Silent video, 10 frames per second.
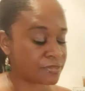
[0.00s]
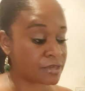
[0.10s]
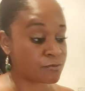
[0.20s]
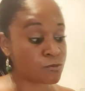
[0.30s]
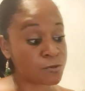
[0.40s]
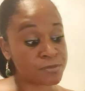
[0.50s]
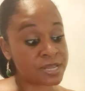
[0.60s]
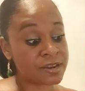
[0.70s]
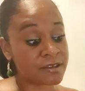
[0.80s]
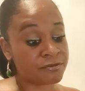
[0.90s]
There will
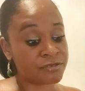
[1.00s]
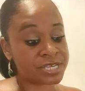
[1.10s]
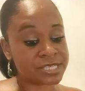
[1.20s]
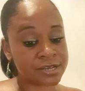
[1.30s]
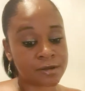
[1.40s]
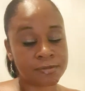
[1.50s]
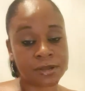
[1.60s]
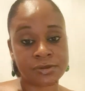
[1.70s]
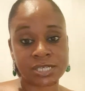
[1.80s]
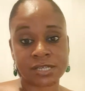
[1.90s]
be a love reading
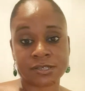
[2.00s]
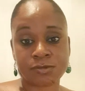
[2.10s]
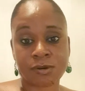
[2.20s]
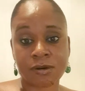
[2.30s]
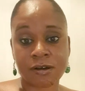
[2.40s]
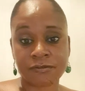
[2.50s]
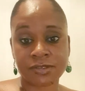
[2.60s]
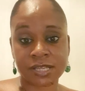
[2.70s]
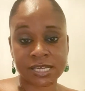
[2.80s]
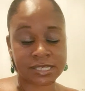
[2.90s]
uploaded as well
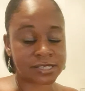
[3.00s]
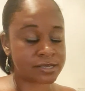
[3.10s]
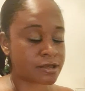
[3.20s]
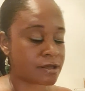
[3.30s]
after this,